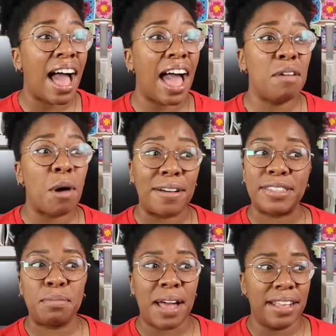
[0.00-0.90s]
I am
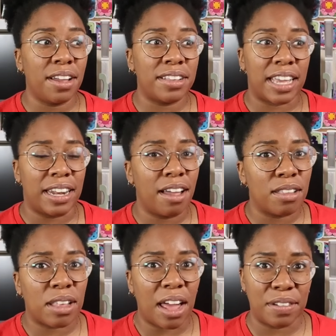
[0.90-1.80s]
also planning on getting a
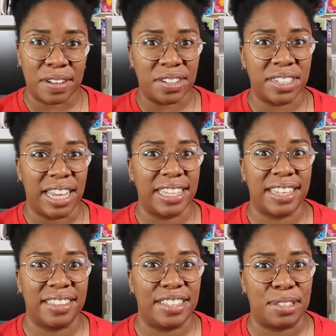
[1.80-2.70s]
lot of crocheting
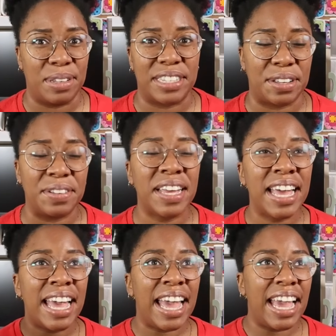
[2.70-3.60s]
done this week, so
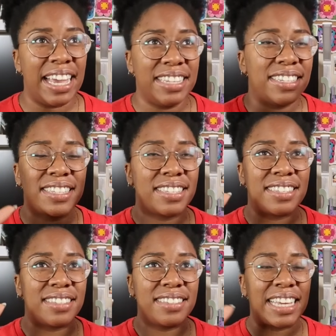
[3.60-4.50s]
it's
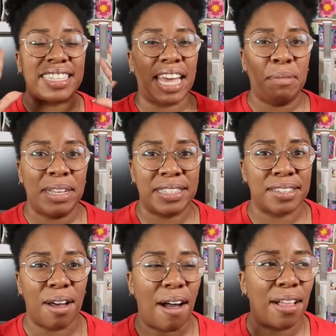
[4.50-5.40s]
just excitement
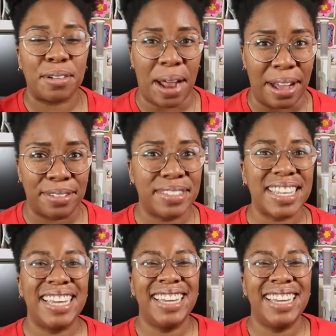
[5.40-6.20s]
all around.